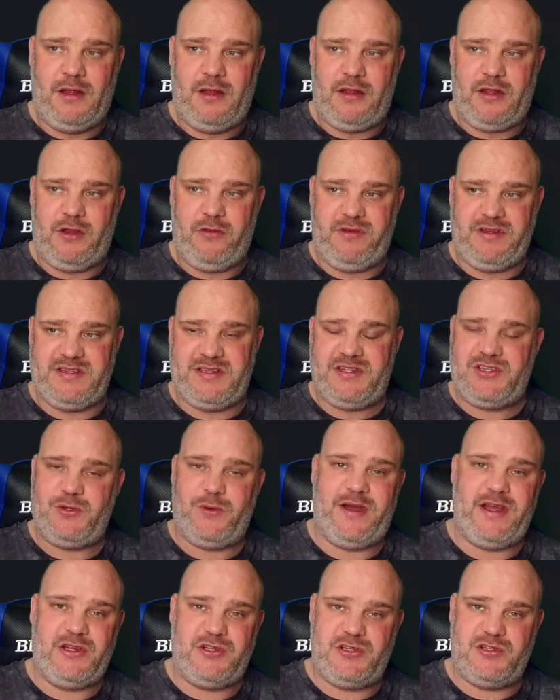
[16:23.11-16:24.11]
you're in
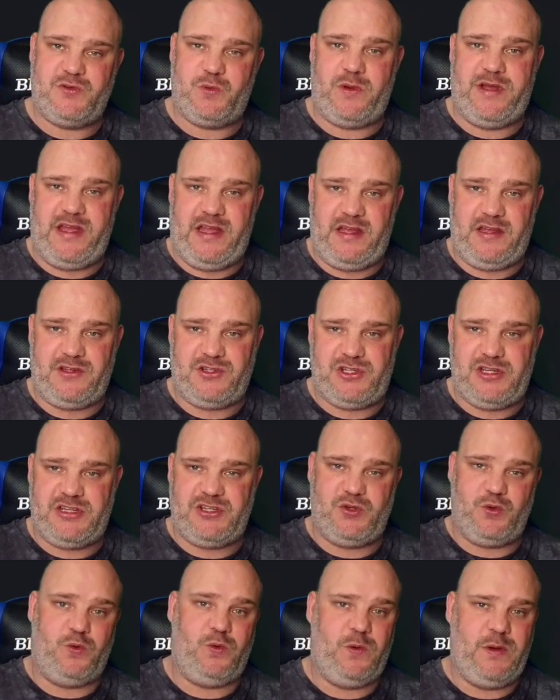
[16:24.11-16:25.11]
situations where she's
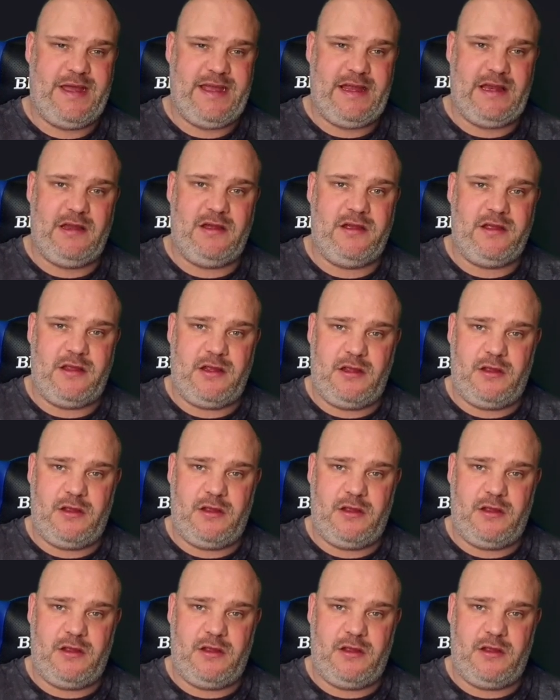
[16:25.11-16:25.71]
your healer,